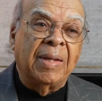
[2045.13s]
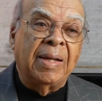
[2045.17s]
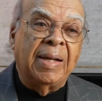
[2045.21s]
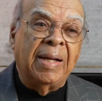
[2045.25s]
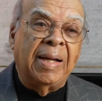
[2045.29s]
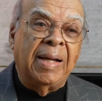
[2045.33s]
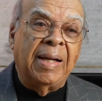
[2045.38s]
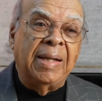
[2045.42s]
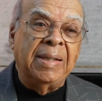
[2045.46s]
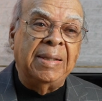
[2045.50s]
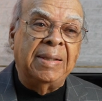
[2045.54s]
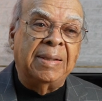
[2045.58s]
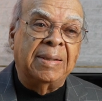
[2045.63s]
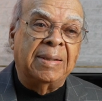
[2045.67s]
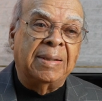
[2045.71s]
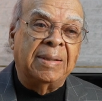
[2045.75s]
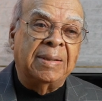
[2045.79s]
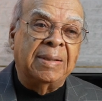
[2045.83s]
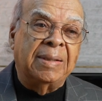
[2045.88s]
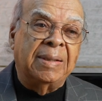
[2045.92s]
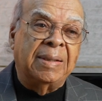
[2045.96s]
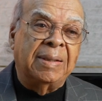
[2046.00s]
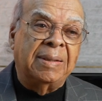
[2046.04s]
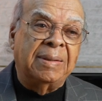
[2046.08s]
I
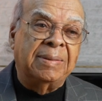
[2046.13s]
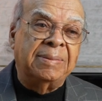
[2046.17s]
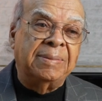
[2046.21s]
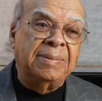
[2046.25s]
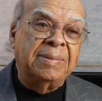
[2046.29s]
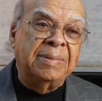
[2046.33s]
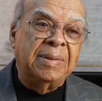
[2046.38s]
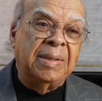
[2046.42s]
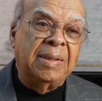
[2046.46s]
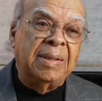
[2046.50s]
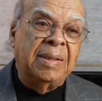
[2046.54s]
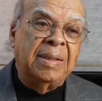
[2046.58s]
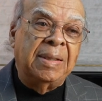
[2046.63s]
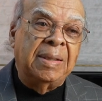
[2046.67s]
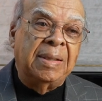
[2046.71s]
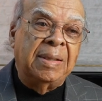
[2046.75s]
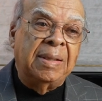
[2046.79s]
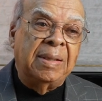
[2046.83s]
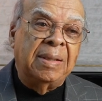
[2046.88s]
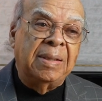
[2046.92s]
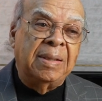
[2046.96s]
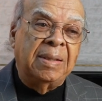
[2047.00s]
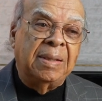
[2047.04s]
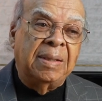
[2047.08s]
uh,
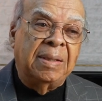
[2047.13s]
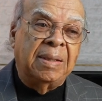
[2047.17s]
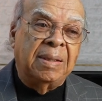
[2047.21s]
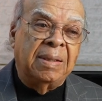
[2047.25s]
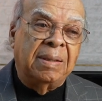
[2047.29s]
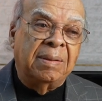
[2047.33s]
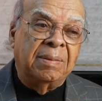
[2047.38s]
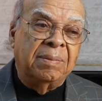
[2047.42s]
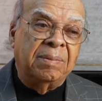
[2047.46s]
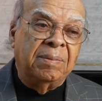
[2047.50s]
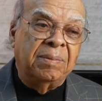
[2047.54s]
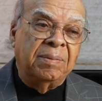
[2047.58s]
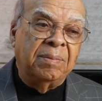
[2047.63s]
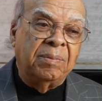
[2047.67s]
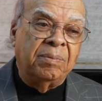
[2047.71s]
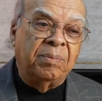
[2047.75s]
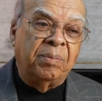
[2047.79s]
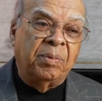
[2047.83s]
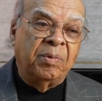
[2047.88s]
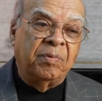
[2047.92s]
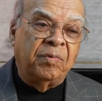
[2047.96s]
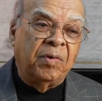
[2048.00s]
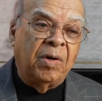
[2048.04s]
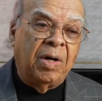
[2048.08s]
uh,
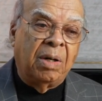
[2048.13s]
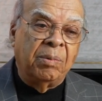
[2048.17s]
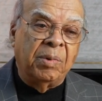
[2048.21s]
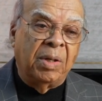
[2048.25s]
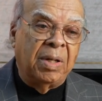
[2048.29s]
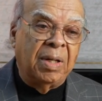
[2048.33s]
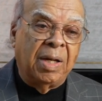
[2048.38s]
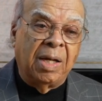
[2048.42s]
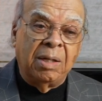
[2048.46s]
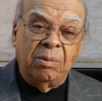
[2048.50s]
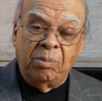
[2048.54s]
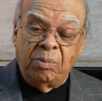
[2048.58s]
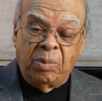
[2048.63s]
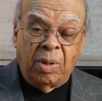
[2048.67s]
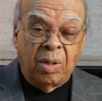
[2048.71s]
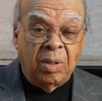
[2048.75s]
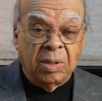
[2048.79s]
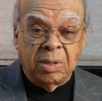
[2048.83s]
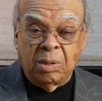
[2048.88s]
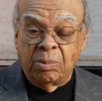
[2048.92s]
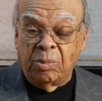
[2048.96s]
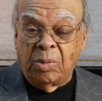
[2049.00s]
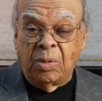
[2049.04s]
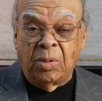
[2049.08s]
performed a lot in
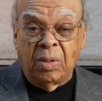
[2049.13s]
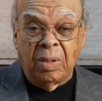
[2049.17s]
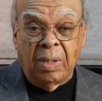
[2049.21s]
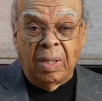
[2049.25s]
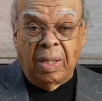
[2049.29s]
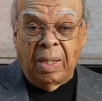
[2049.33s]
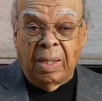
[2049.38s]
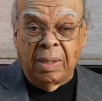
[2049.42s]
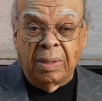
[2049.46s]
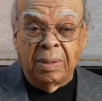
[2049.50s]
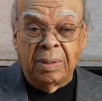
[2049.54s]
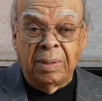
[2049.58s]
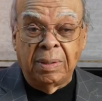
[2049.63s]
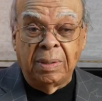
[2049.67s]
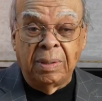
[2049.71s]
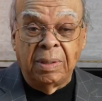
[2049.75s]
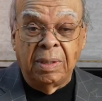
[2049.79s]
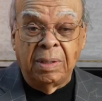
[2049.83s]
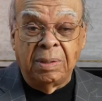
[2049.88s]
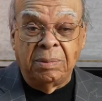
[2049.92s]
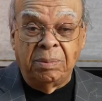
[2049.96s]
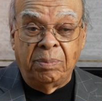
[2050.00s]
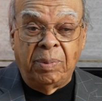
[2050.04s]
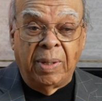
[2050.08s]
Baltimore, a lot,
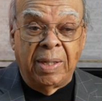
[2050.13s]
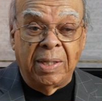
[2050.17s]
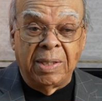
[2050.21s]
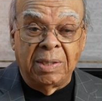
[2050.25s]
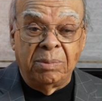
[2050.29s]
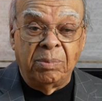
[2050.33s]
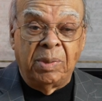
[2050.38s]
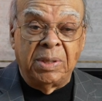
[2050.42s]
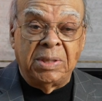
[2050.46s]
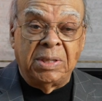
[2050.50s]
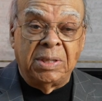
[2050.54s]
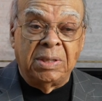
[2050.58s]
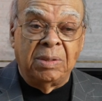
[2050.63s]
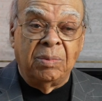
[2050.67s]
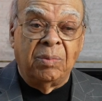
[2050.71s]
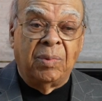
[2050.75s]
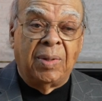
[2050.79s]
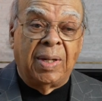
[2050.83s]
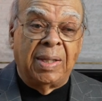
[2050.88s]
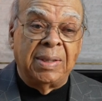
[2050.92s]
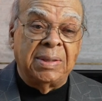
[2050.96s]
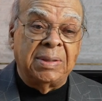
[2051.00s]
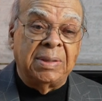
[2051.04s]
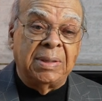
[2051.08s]
about as much as in
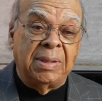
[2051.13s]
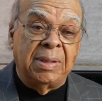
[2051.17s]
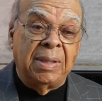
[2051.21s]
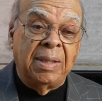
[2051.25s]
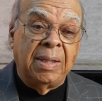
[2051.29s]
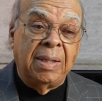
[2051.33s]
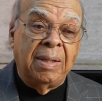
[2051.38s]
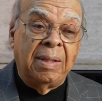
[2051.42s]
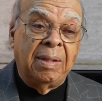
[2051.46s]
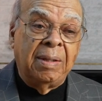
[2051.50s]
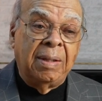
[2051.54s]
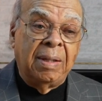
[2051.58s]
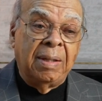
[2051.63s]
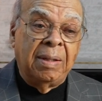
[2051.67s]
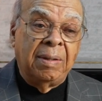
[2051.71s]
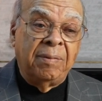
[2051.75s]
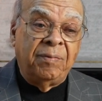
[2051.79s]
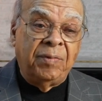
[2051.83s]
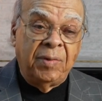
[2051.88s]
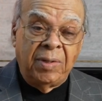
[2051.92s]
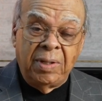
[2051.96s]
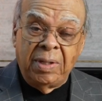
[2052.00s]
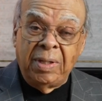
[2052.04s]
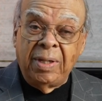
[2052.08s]
Washington,
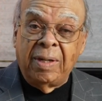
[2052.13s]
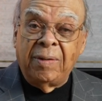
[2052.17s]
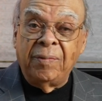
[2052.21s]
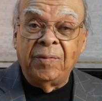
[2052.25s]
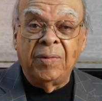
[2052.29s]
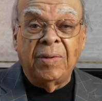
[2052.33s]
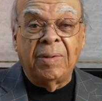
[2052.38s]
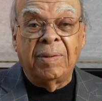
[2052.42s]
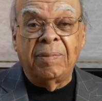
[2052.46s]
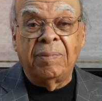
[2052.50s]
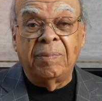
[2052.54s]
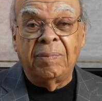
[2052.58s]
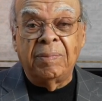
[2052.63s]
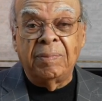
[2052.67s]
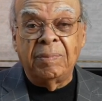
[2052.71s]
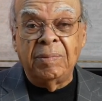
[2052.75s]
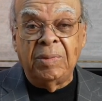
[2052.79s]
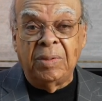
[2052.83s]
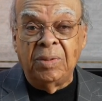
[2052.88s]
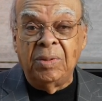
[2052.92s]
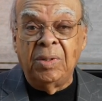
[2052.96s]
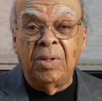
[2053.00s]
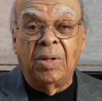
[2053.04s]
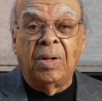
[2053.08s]
Philadelphia,
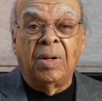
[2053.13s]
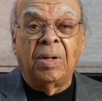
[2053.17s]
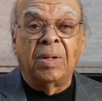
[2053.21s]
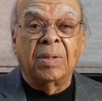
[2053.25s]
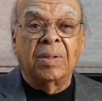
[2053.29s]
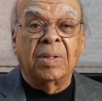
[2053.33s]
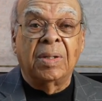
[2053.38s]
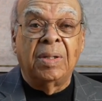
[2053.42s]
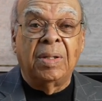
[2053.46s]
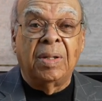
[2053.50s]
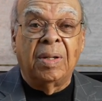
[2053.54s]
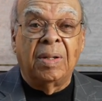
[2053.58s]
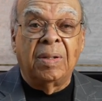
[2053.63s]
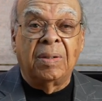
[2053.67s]
New York, you sure.